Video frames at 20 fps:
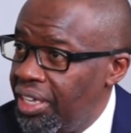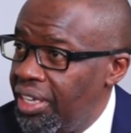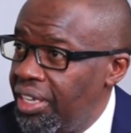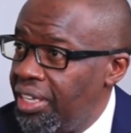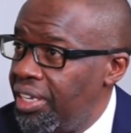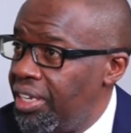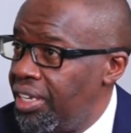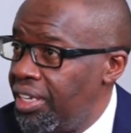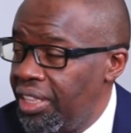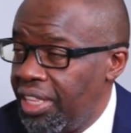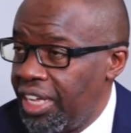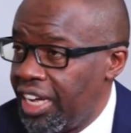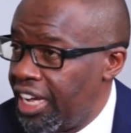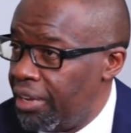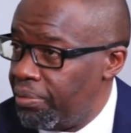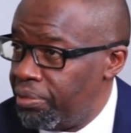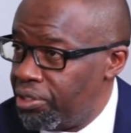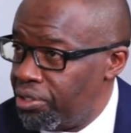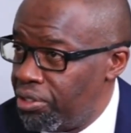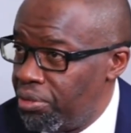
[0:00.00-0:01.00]
in the
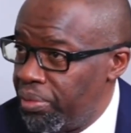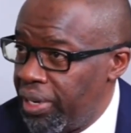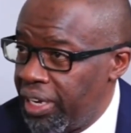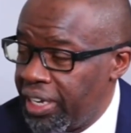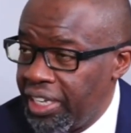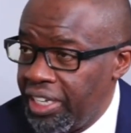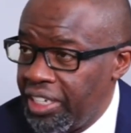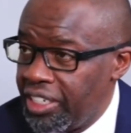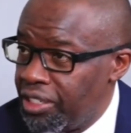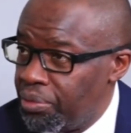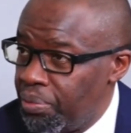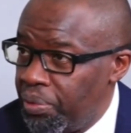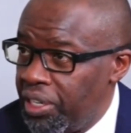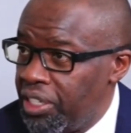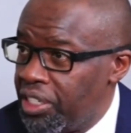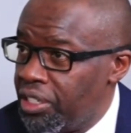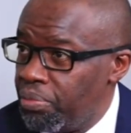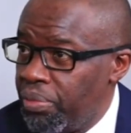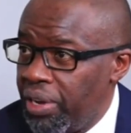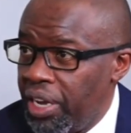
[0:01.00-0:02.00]
capital market
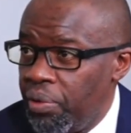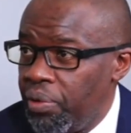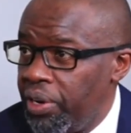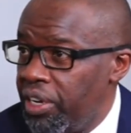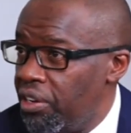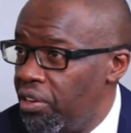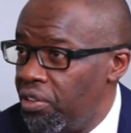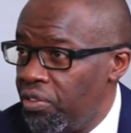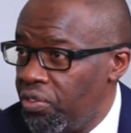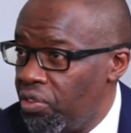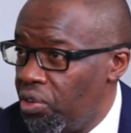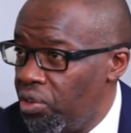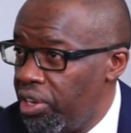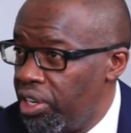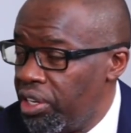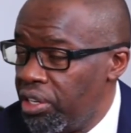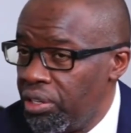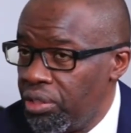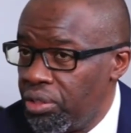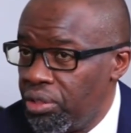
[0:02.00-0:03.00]
space by way of
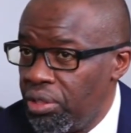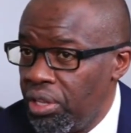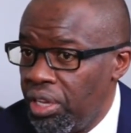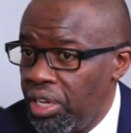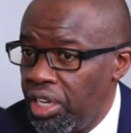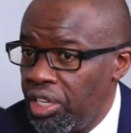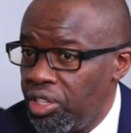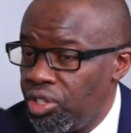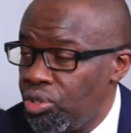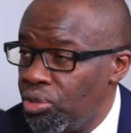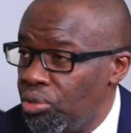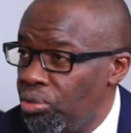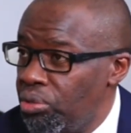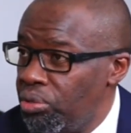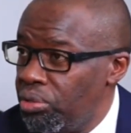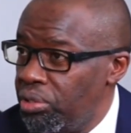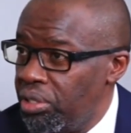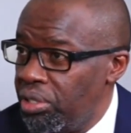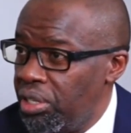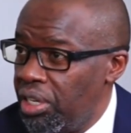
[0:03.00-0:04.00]
going
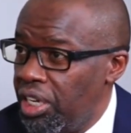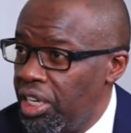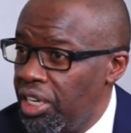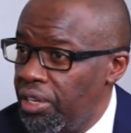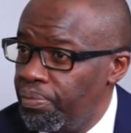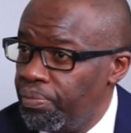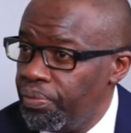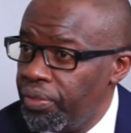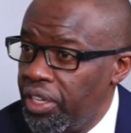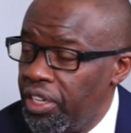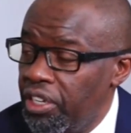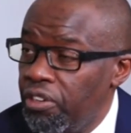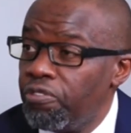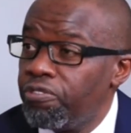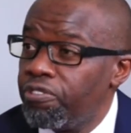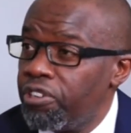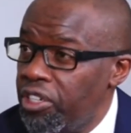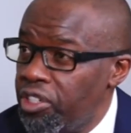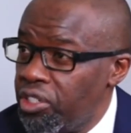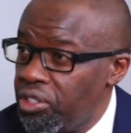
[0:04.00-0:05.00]
to
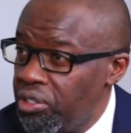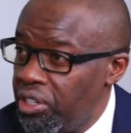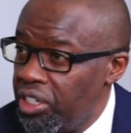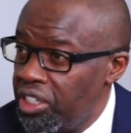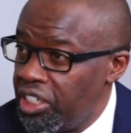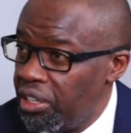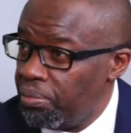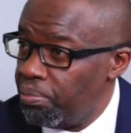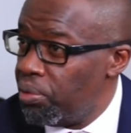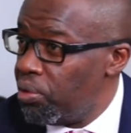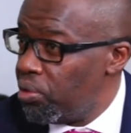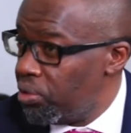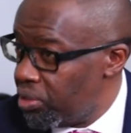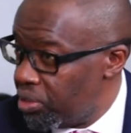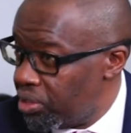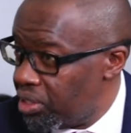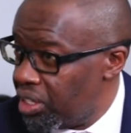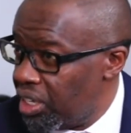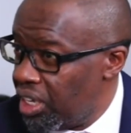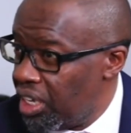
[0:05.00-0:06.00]
infrastructure
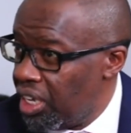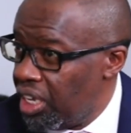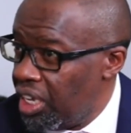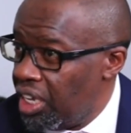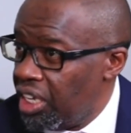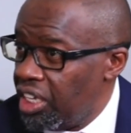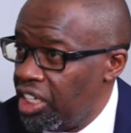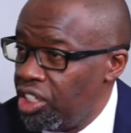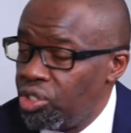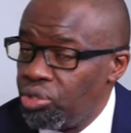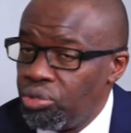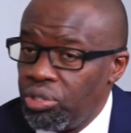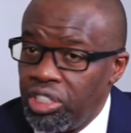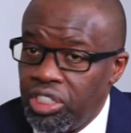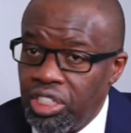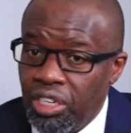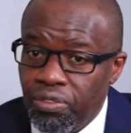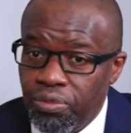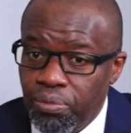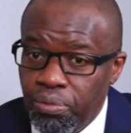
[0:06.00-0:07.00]
bonds,
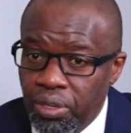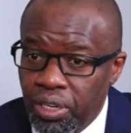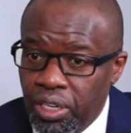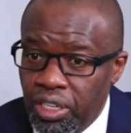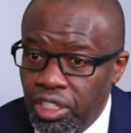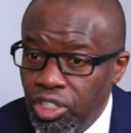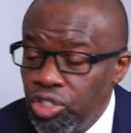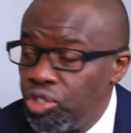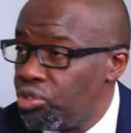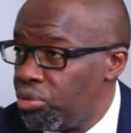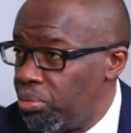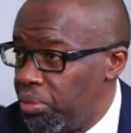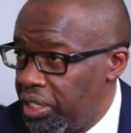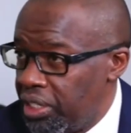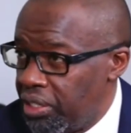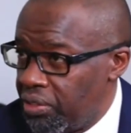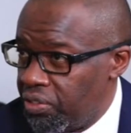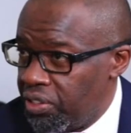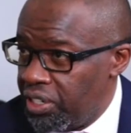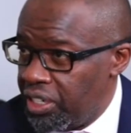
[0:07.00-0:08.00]
infrastructure
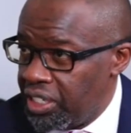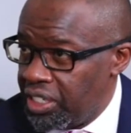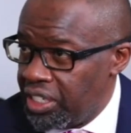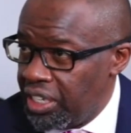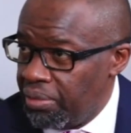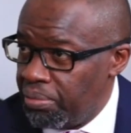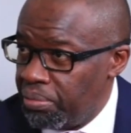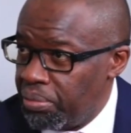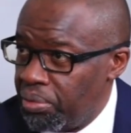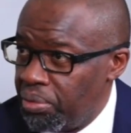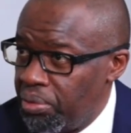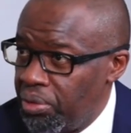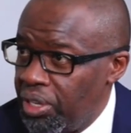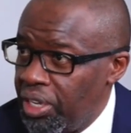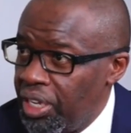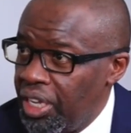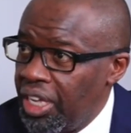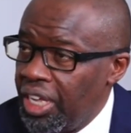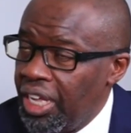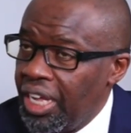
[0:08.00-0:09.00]
instruments, for example.
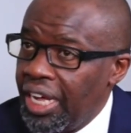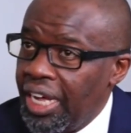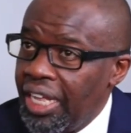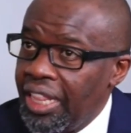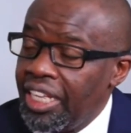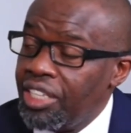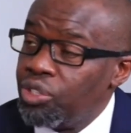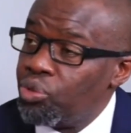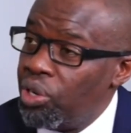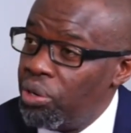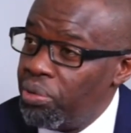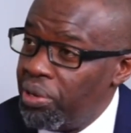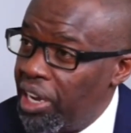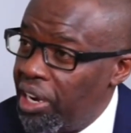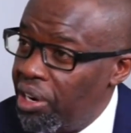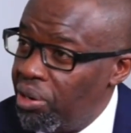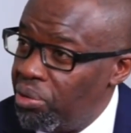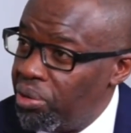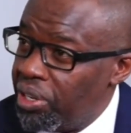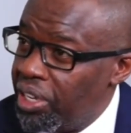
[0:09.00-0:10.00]
And that's why we
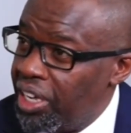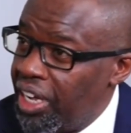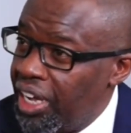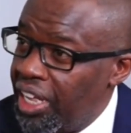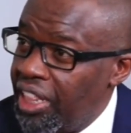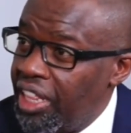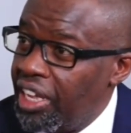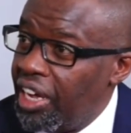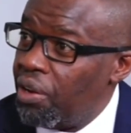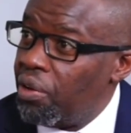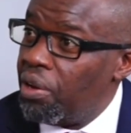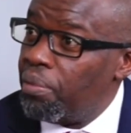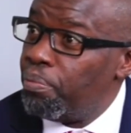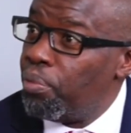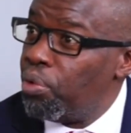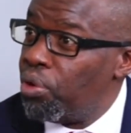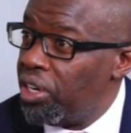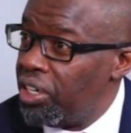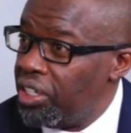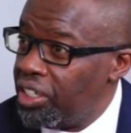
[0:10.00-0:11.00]
are looking at our
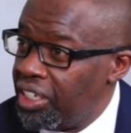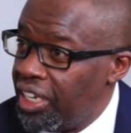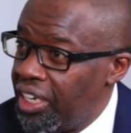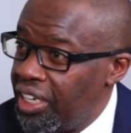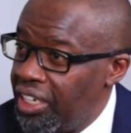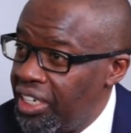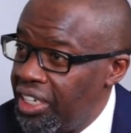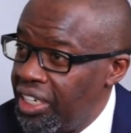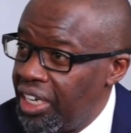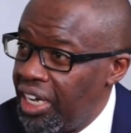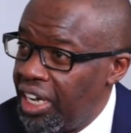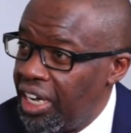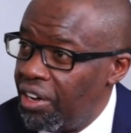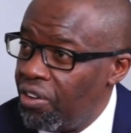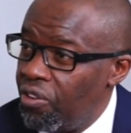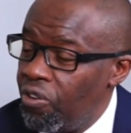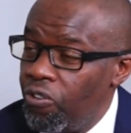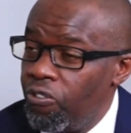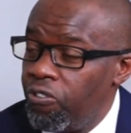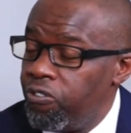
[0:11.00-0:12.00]
bullish
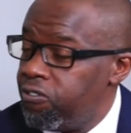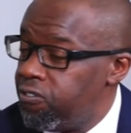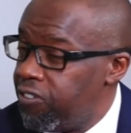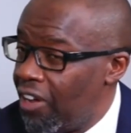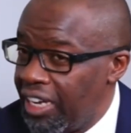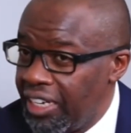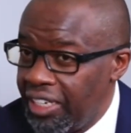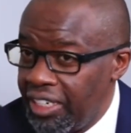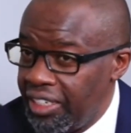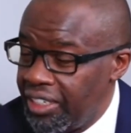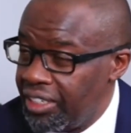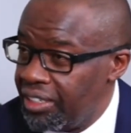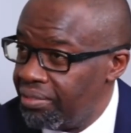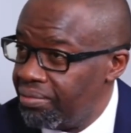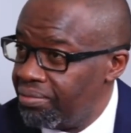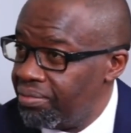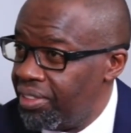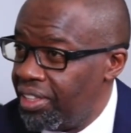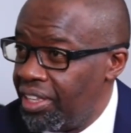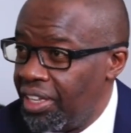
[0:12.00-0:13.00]
idea of
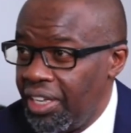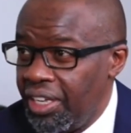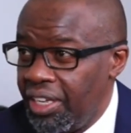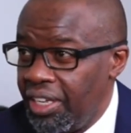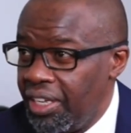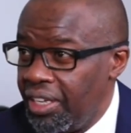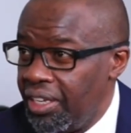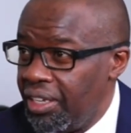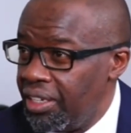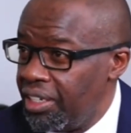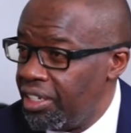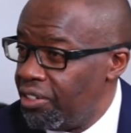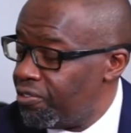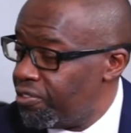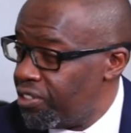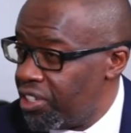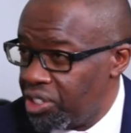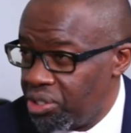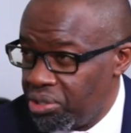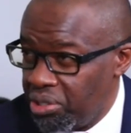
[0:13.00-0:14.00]
funding the
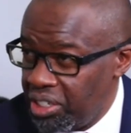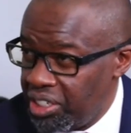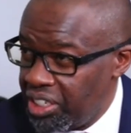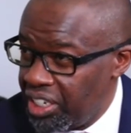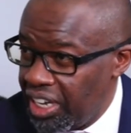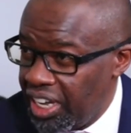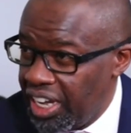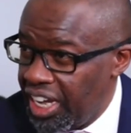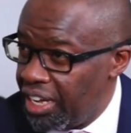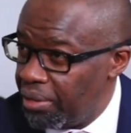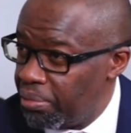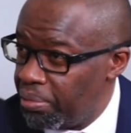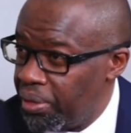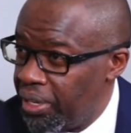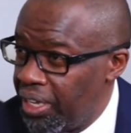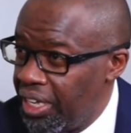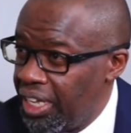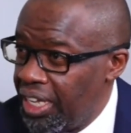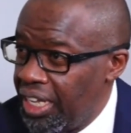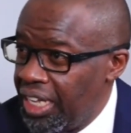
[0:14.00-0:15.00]
infrastructure gap.